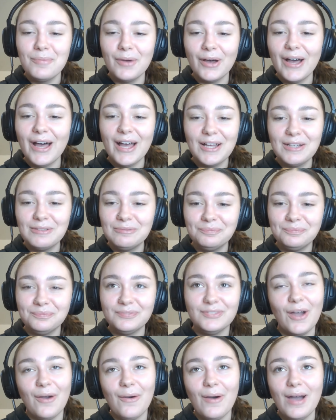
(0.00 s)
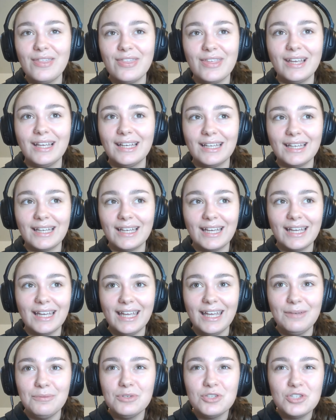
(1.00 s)
But no, I think
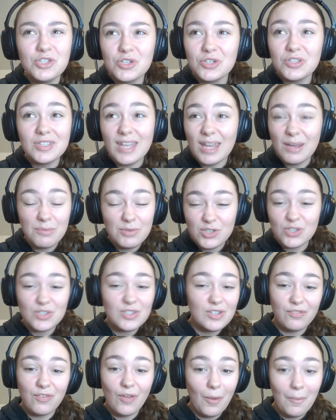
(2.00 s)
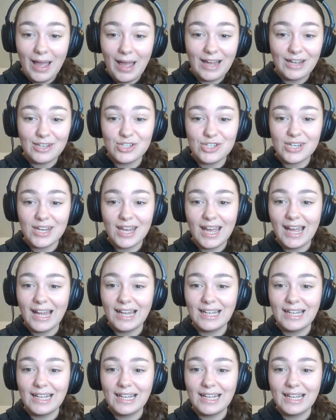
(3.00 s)
it was just a flop match,